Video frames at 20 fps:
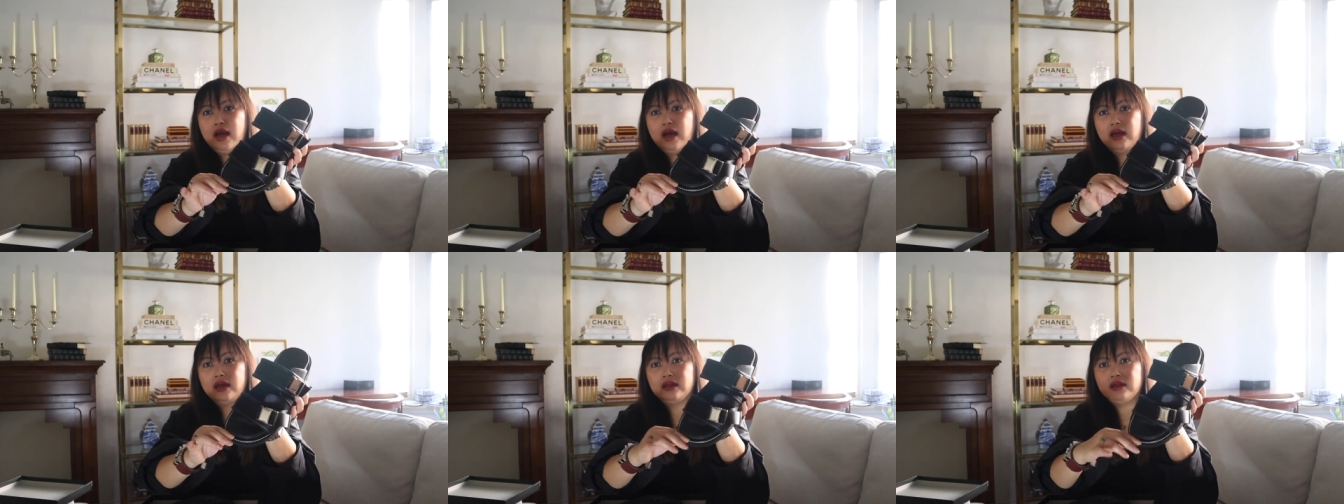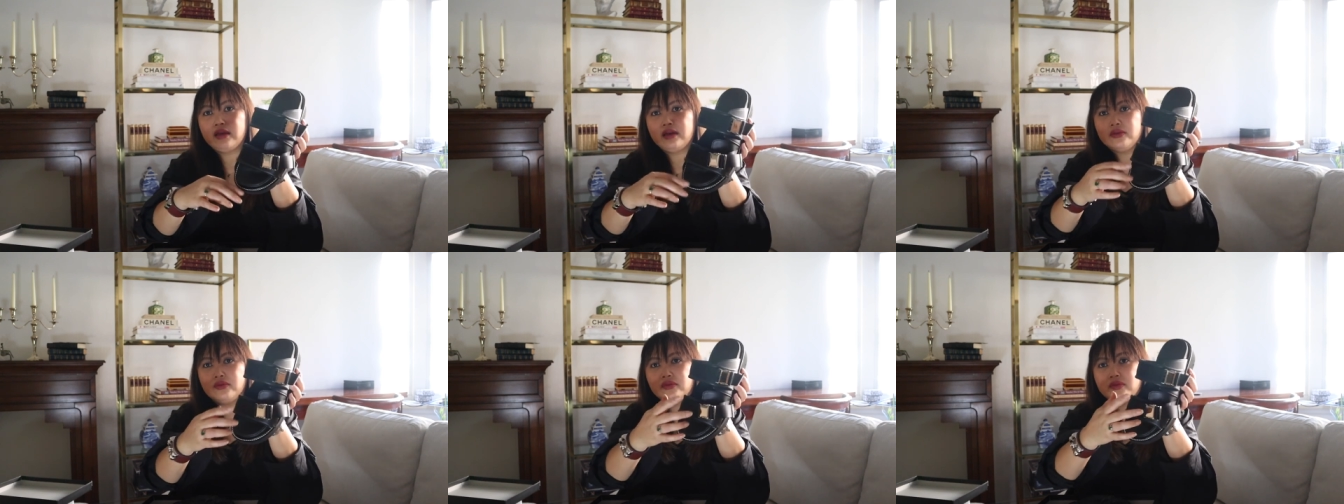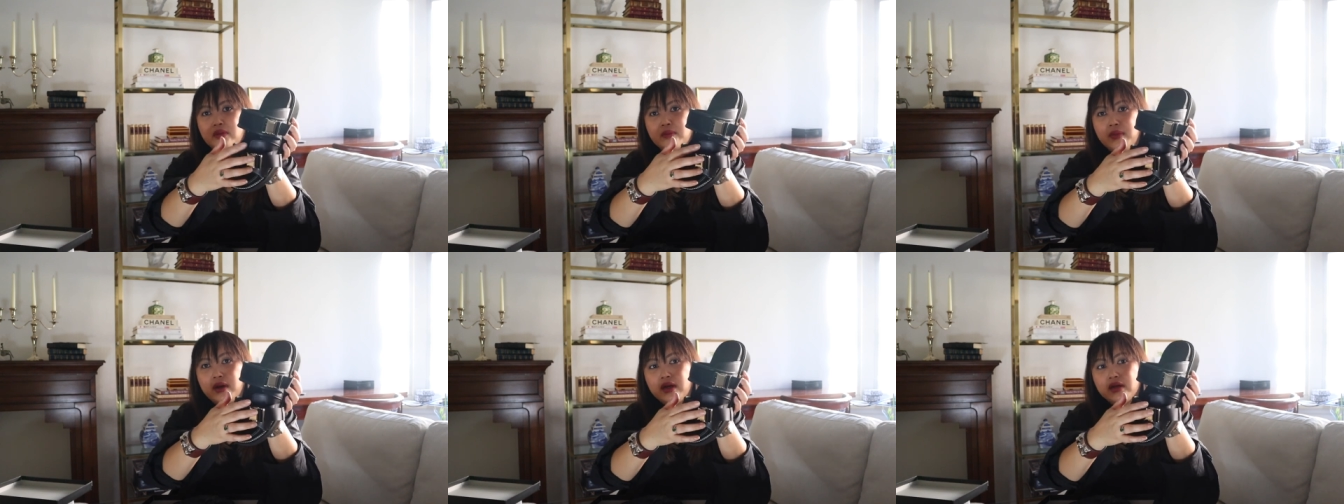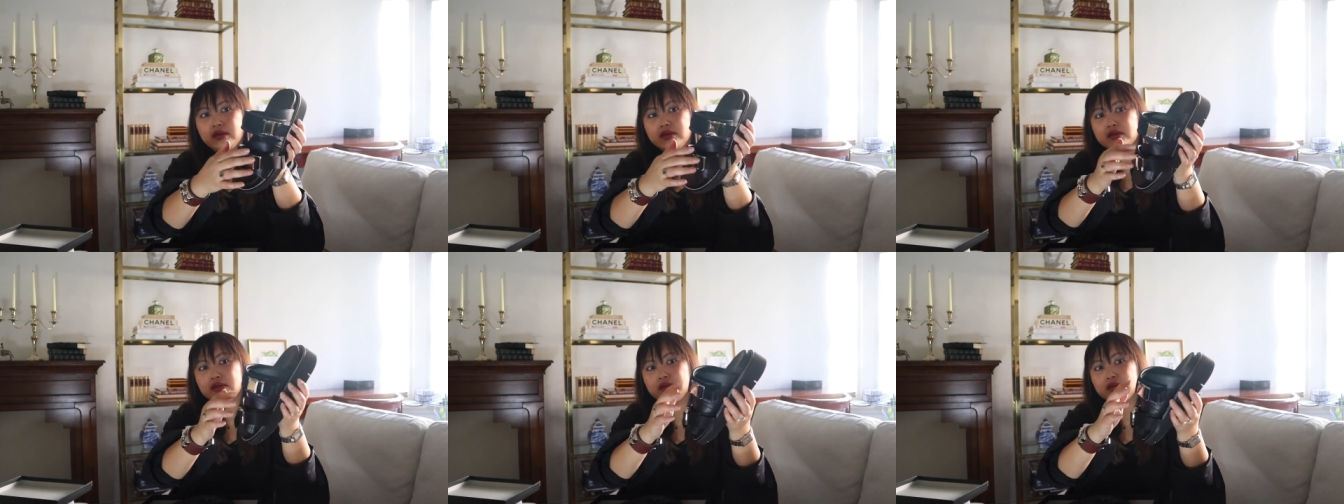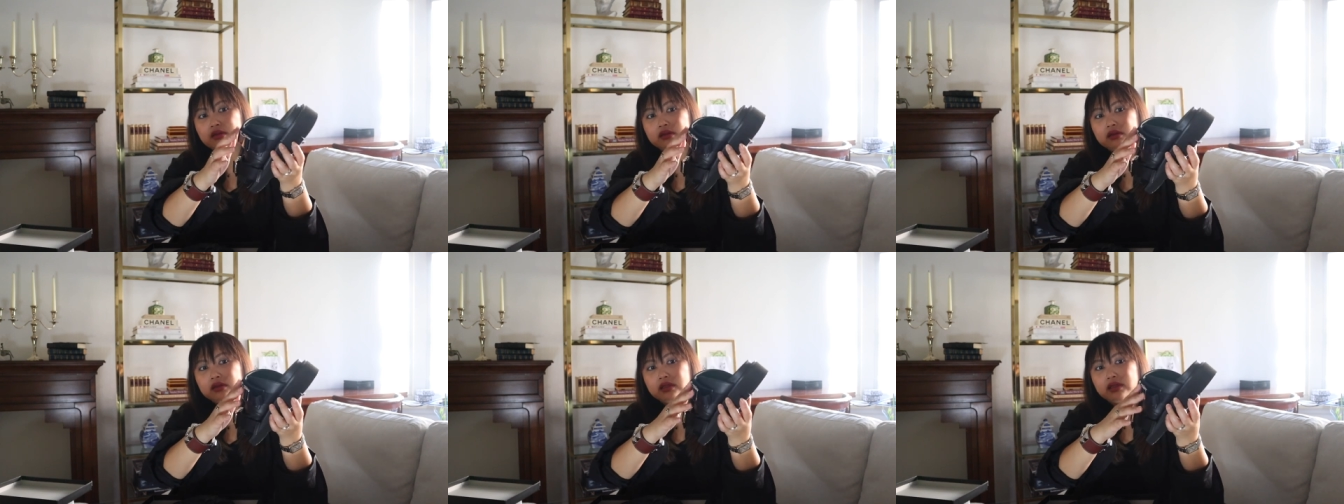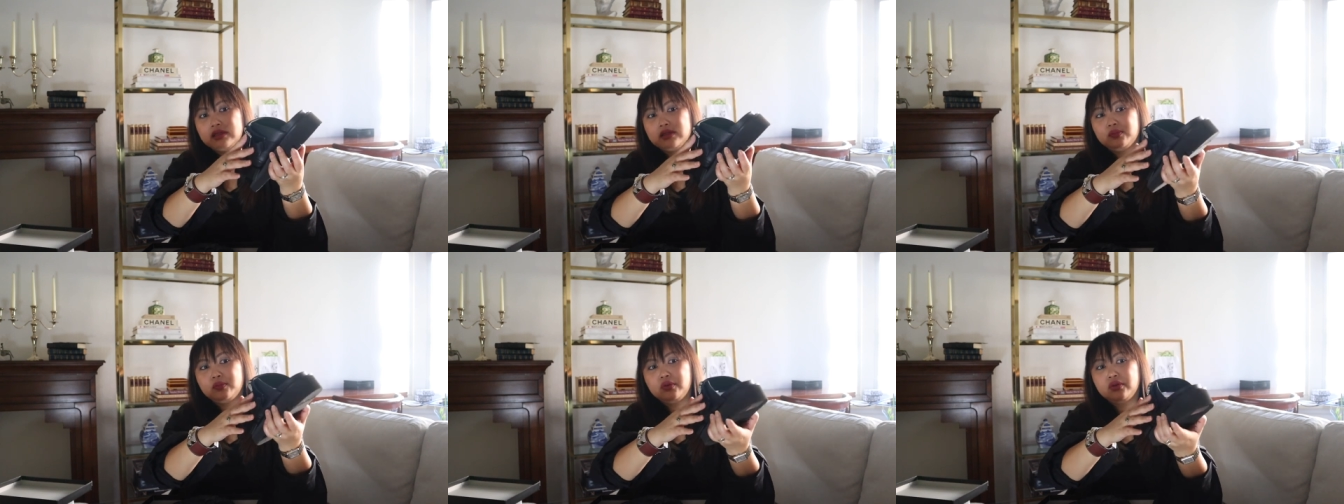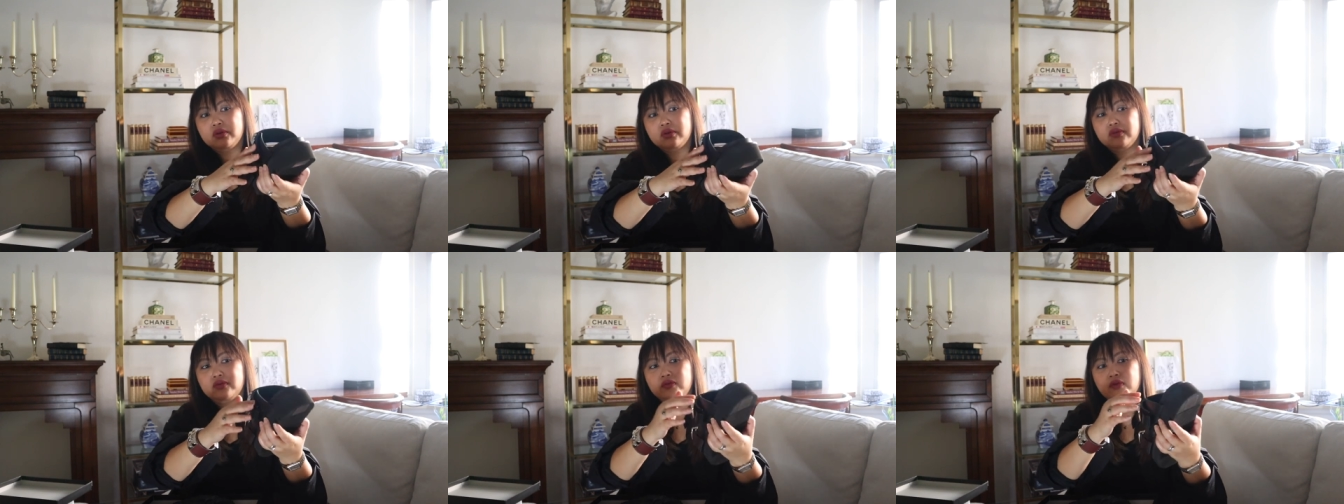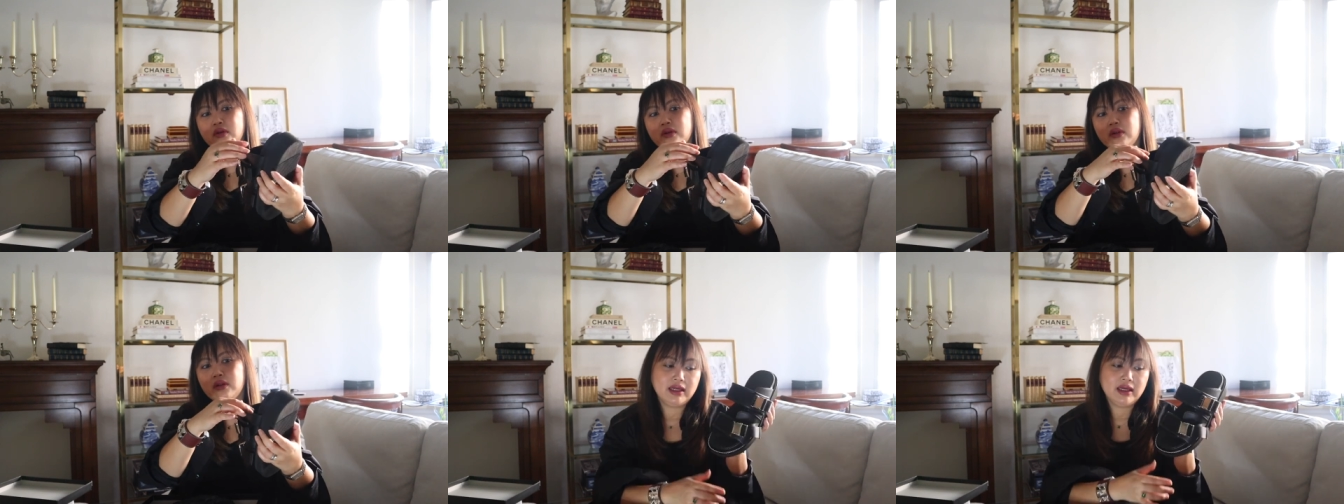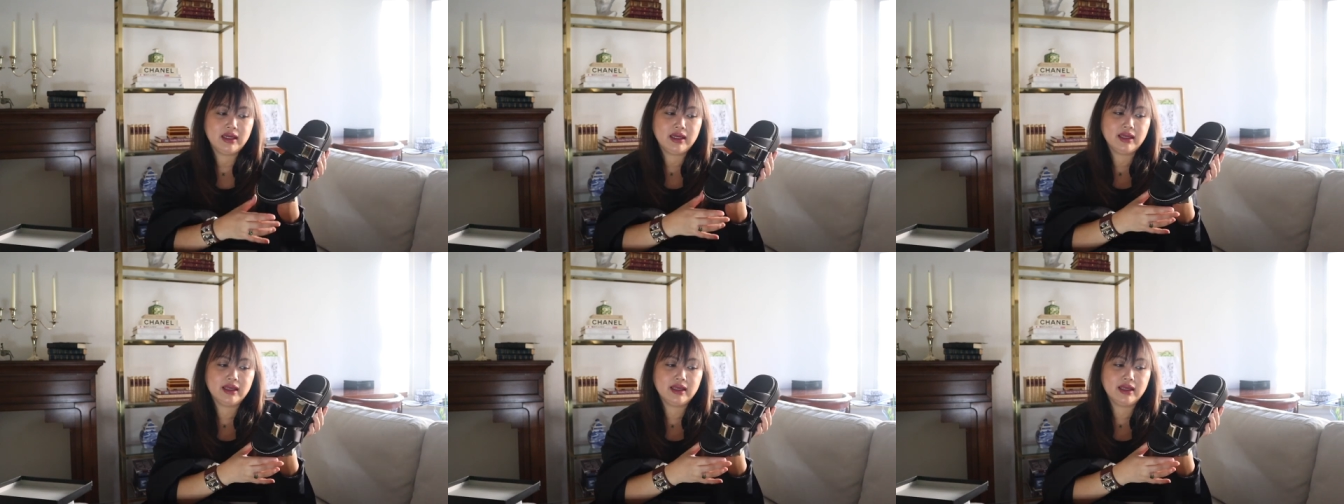I love the buckle, it's beautiful.